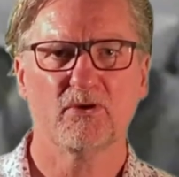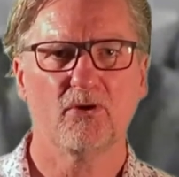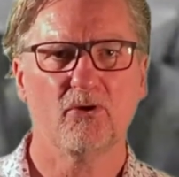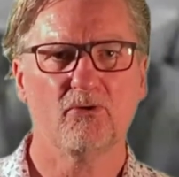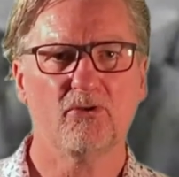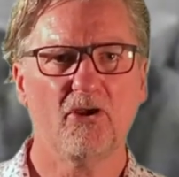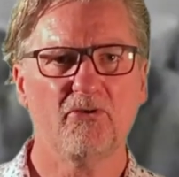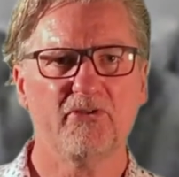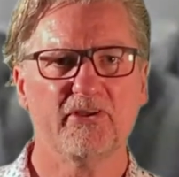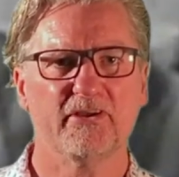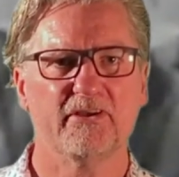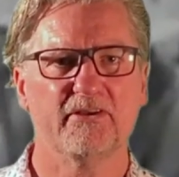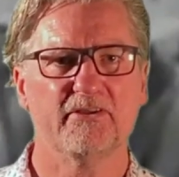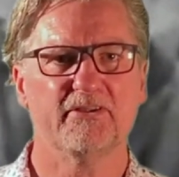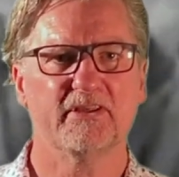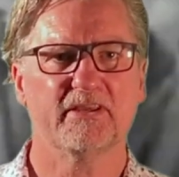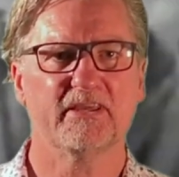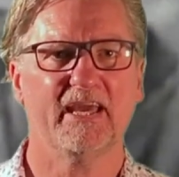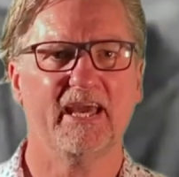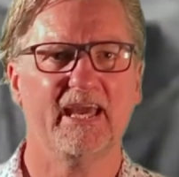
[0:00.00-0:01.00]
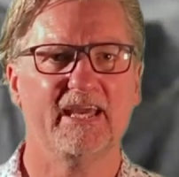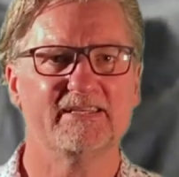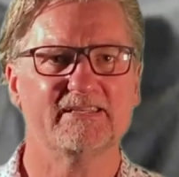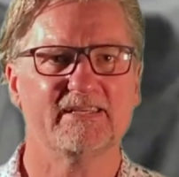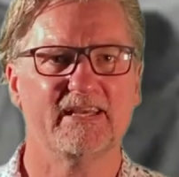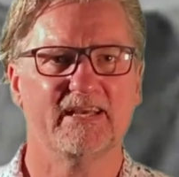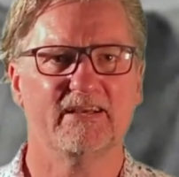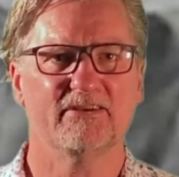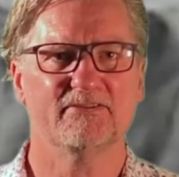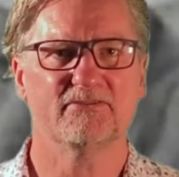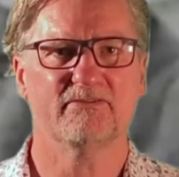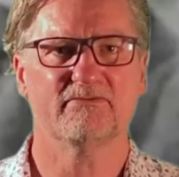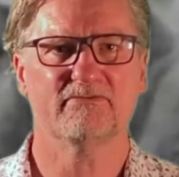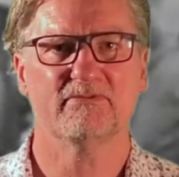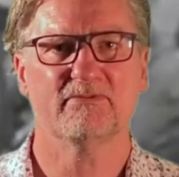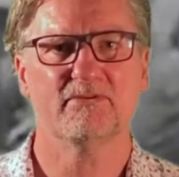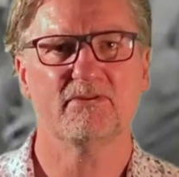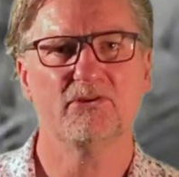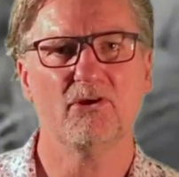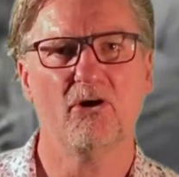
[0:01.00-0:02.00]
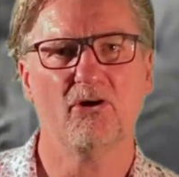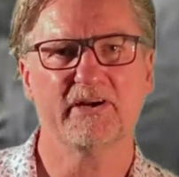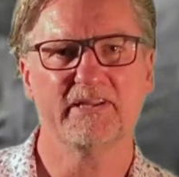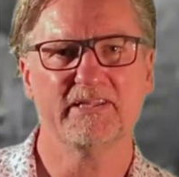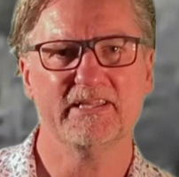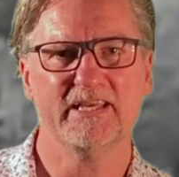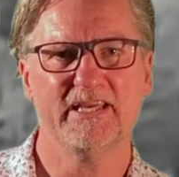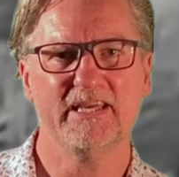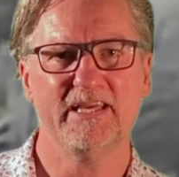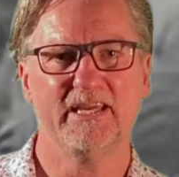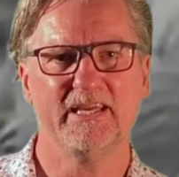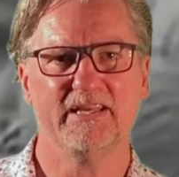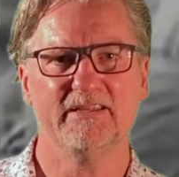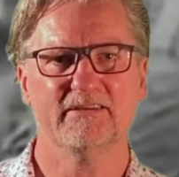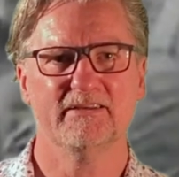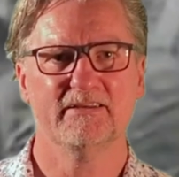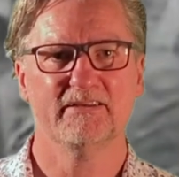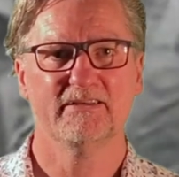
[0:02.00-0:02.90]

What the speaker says: Although the K sounds of knock need,